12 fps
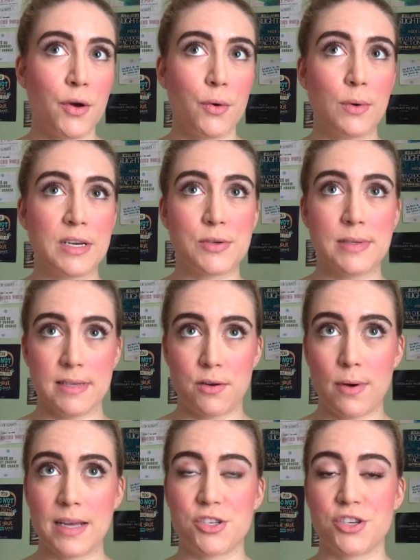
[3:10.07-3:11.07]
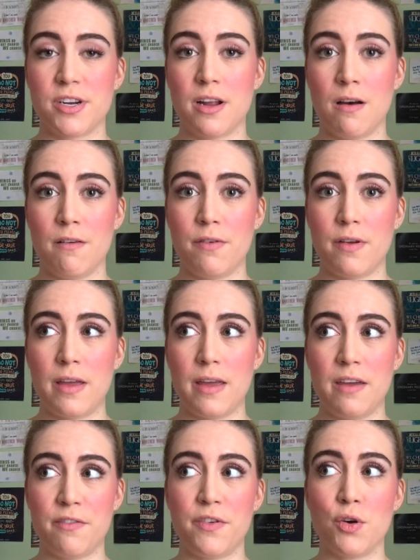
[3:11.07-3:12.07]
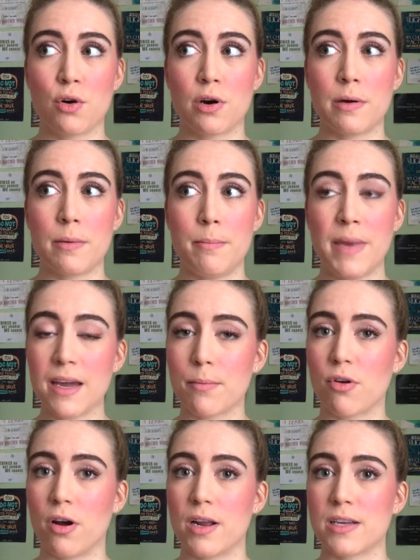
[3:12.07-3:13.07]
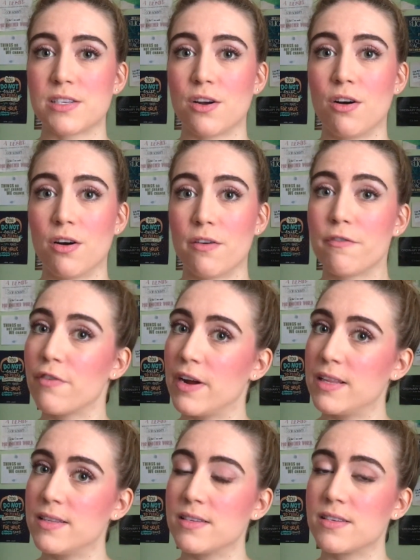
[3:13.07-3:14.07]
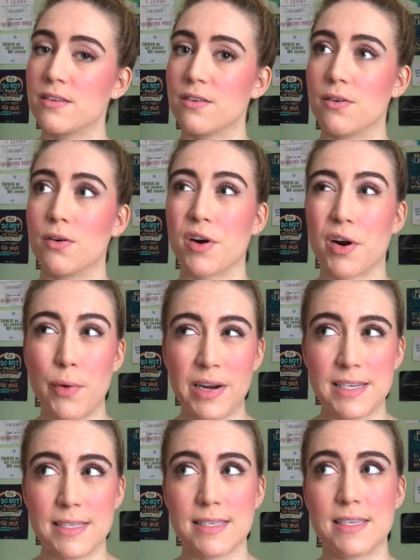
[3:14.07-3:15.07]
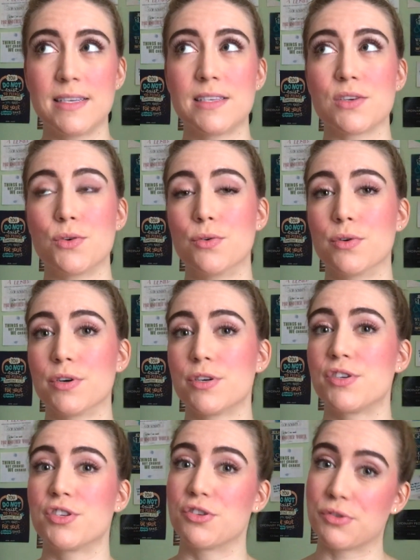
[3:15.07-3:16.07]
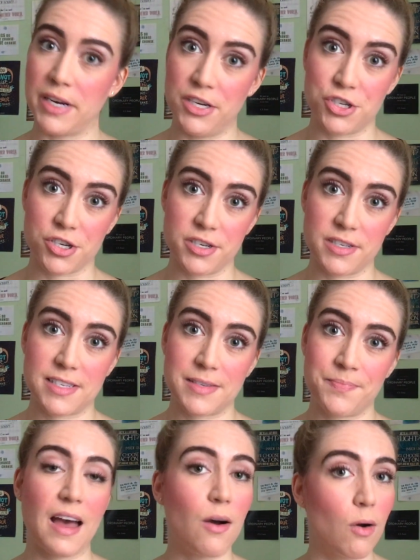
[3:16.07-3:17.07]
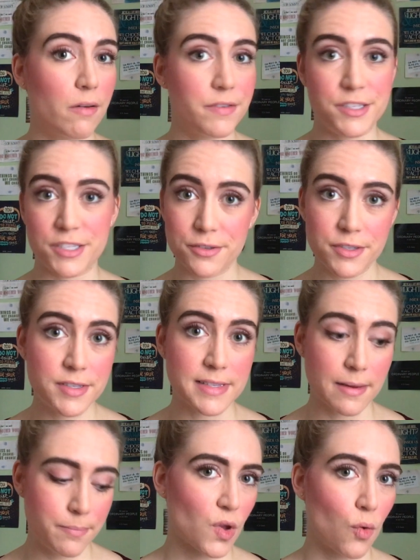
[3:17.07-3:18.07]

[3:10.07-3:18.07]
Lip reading: which was the question of if your makeup products are friends, or acquaintances, or strangers, how often do you use them?